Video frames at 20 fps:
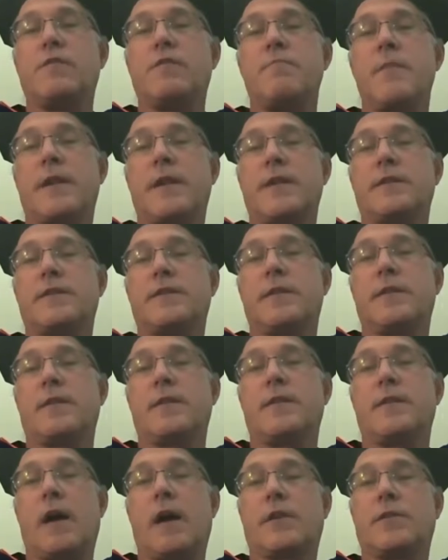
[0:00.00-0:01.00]
of Medicine
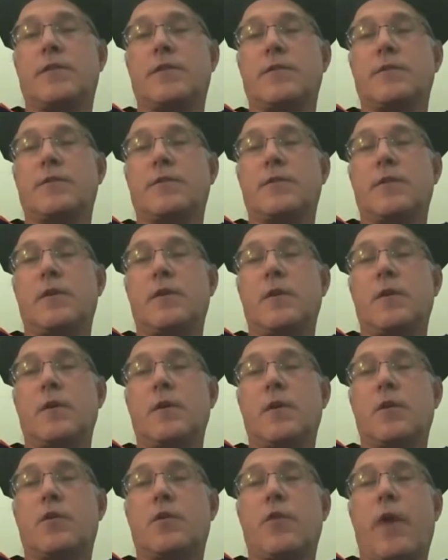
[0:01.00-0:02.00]
doctors
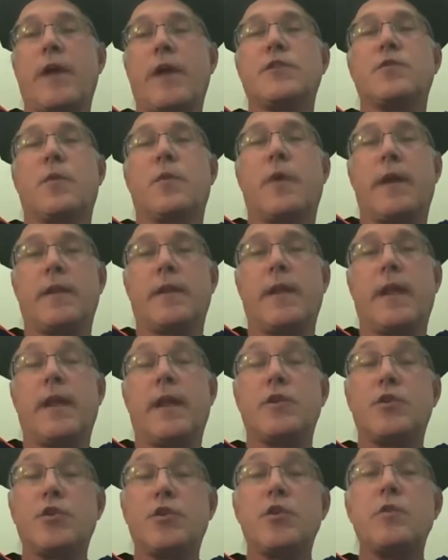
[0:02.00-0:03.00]
graduate.
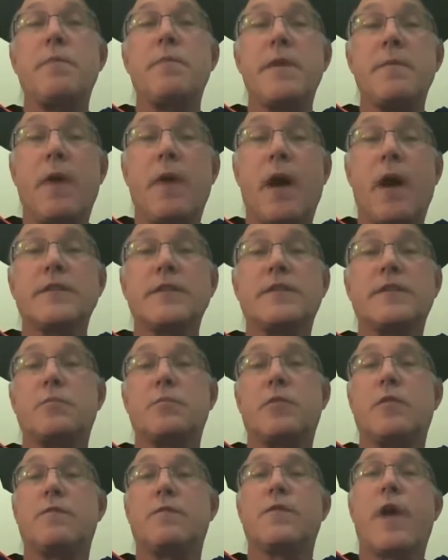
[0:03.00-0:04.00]
It should be
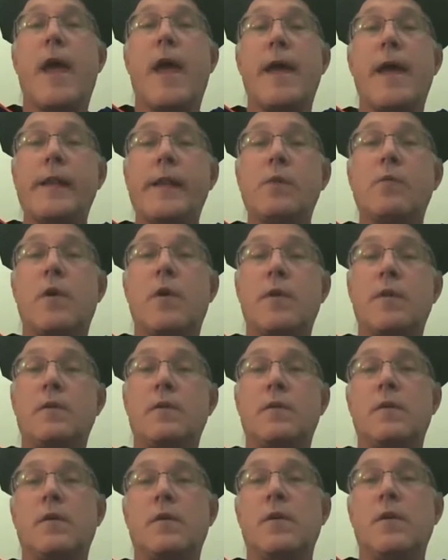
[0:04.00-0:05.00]
possible for
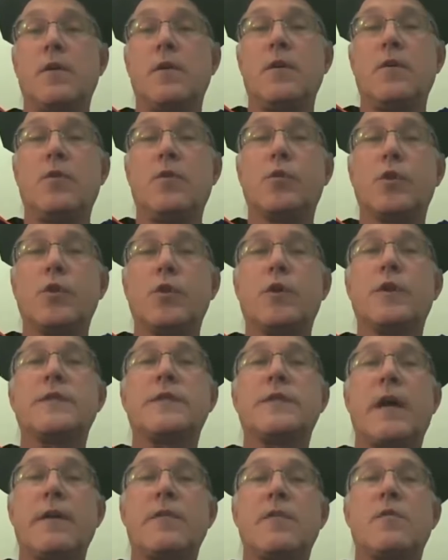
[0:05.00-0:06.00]
anyone who
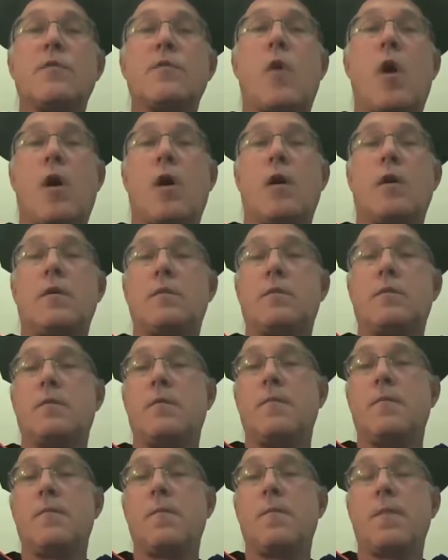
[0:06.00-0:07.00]
looks on the wall
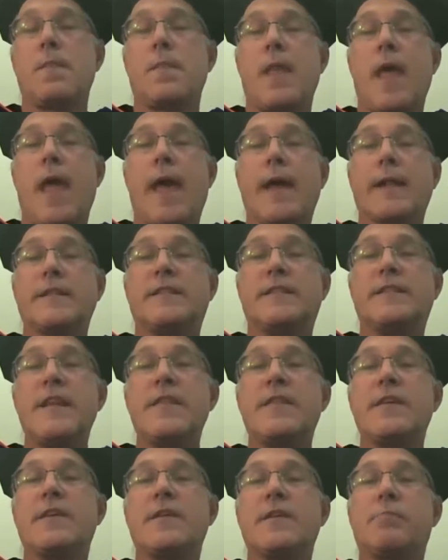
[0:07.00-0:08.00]
and see
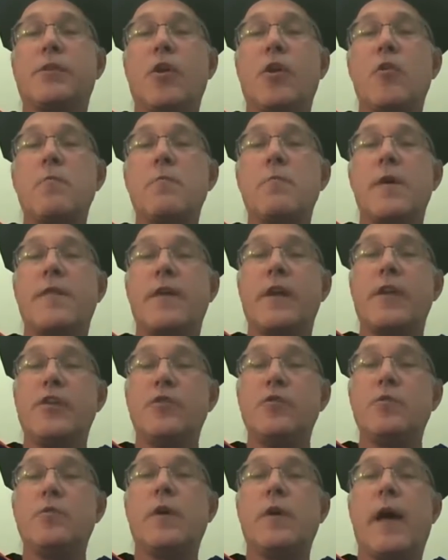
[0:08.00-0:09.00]
the diploma that
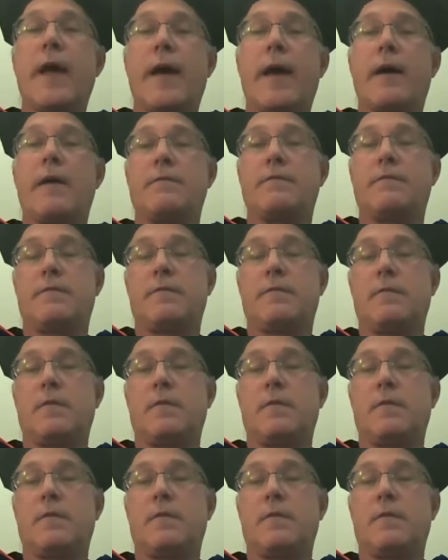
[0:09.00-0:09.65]
you will have